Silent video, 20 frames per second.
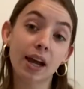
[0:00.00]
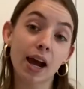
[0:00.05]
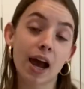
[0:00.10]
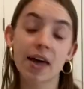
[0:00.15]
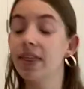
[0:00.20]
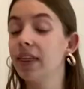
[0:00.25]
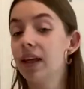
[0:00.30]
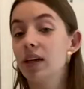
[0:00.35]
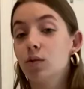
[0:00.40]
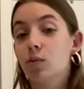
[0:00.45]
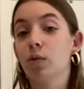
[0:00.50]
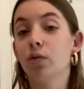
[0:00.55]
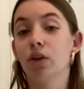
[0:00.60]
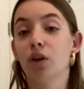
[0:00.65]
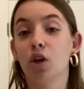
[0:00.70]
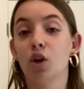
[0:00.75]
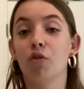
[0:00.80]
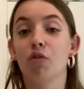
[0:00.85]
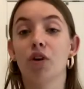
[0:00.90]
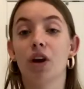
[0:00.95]
I think it's really
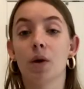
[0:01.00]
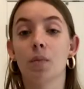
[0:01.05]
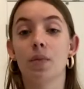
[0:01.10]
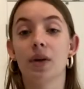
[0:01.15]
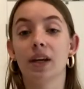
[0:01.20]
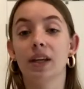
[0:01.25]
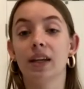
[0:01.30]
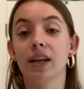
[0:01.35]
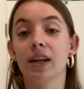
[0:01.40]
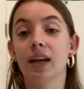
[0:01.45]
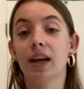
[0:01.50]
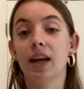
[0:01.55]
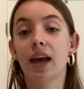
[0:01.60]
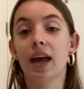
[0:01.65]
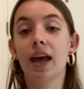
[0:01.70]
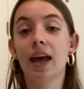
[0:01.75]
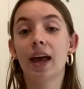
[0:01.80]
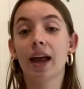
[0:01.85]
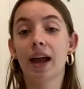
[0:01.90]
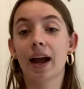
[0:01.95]
cute for like a picnic
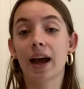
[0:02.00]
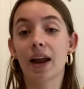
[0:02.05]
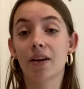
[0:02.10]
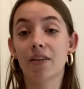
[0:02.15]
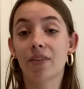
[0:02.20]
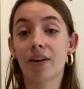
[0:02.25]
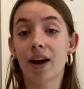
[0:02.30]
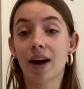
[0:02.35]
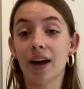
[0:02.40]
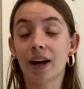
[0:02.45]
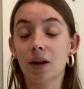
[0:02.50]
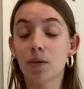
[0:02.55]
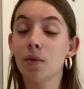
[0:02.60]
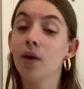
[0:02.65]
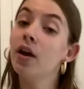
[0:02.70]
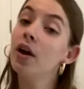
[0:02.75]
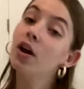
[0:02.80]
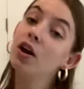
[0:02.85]
kind of vibe.